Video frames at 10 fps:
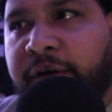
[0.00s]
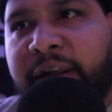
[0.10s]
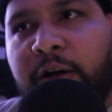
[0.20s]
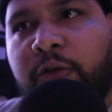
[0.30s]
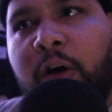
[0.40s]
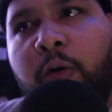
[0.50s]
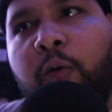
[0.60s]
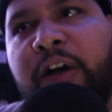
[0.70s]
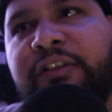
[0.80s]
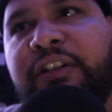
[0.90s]
They don't
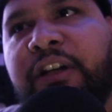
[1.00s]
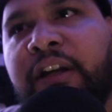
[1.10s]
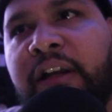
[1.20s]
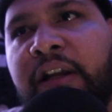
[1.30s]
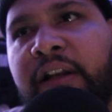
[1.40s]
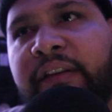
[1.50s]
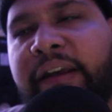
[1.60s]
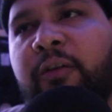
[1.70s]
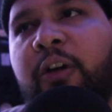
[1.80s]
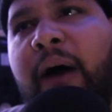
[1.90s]

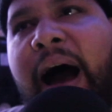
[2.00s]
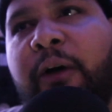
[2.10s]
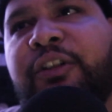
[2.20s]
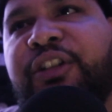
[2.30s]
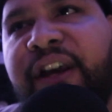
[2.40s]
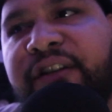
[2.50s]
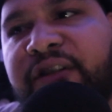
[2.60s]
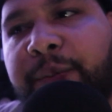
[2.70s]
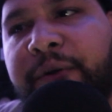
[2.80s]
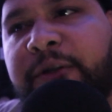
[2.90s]
know how to change
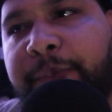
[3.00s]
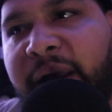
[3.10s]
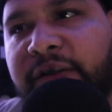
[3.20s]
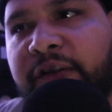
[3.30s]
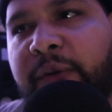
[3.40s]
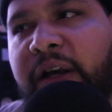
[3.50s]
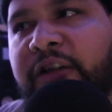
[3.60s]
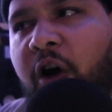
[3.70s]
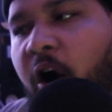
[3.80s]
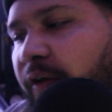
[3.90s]
their perspective
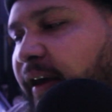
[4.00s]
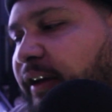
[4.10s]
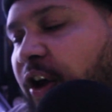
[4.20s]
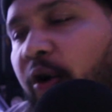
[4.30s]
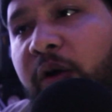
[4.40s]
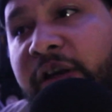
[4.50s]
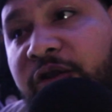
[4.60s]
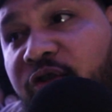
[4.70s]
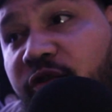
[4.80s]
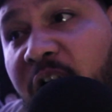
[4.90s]
because all they know is
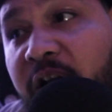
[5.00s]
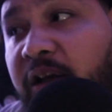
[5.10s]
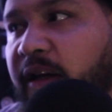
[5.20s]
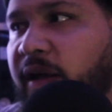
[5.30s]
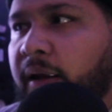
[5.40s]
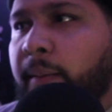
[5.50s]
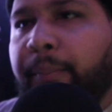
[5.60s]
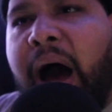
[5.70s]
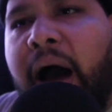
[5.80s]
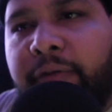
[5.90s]
struggling,
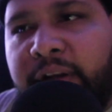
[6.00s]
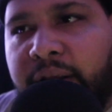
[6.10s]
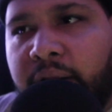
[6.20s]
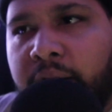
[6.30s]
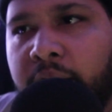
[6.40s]
poverty.